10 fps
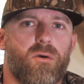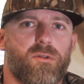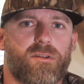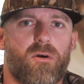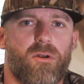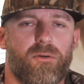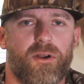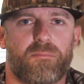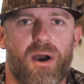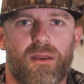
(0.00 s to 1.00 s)
What's going on,
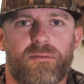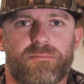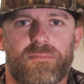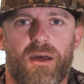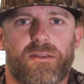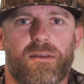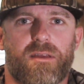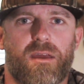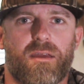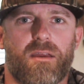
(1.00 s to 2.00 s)
everybody? Dustin
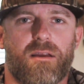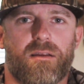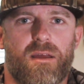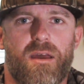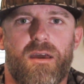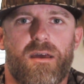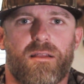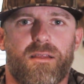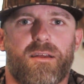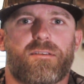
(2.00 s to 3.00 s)
King here.
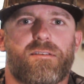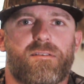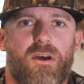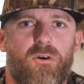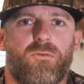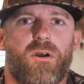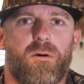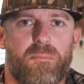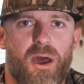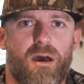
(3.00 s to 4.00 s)
Let's talk
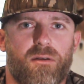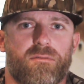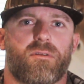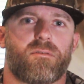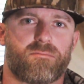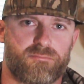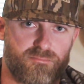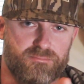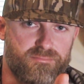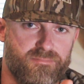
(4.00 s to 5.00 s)
about
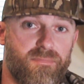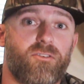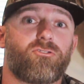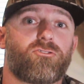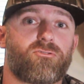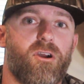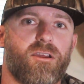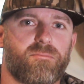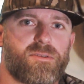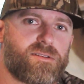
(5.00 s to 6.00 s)

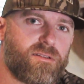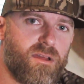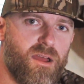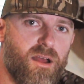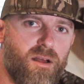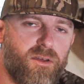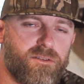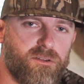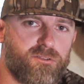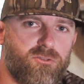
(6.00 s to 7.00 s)
scrapes.
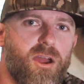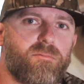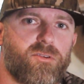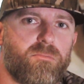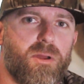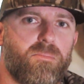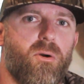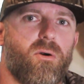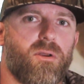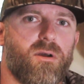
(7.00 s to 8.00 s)
So scrapes are a big
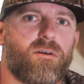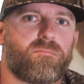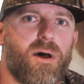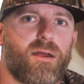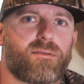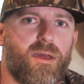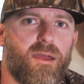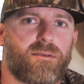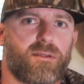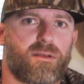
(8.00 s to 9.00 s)
part of my
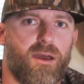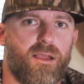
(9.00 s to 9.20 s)
tactic.